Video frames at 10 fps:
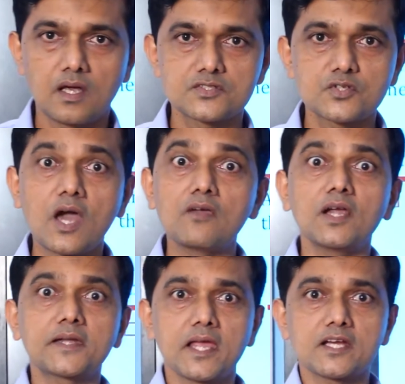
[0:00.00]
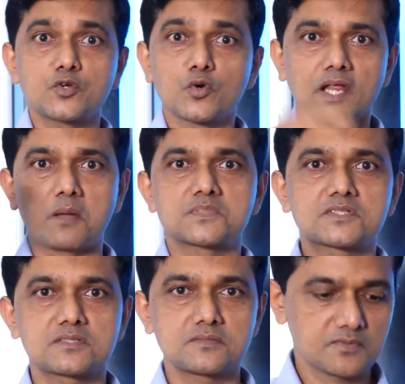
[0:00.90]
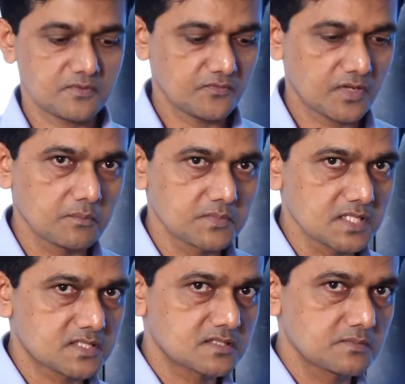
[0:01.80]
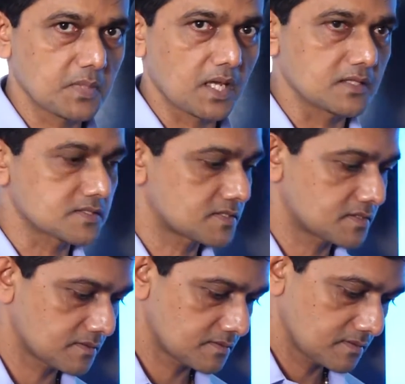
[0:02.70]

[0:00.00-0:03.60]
So, I will take 2 times from this balance.